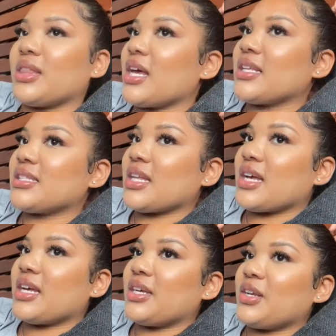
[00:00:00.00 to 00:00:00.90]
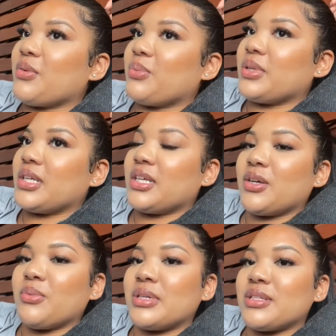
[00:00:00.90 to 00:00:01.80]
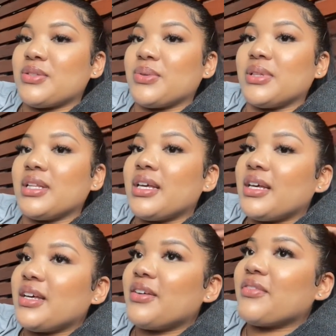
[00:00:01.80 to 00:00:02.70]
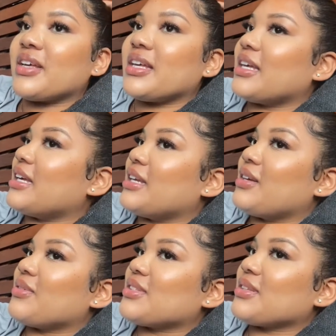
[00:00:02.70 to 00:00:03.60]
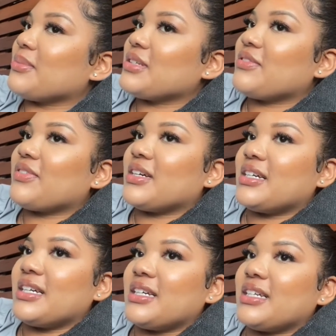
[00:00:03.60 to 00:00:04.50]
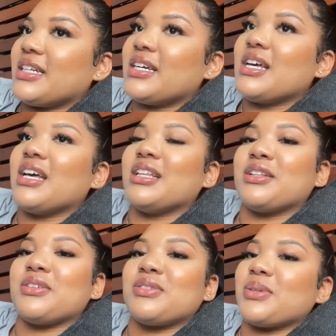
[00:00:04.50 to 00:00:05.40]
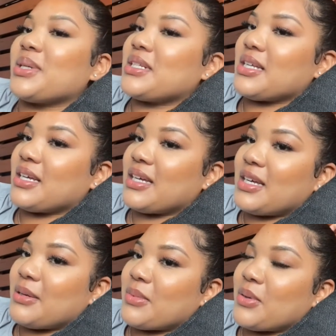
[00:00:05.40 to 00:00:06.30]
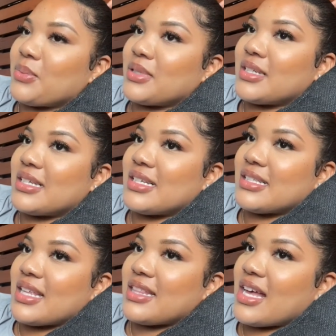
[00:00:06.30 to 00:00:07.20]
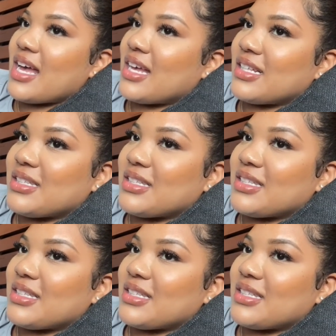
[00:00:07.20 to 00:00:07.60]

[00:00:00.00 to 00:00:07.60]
last night we went to live and it was so much fun. Little story time was that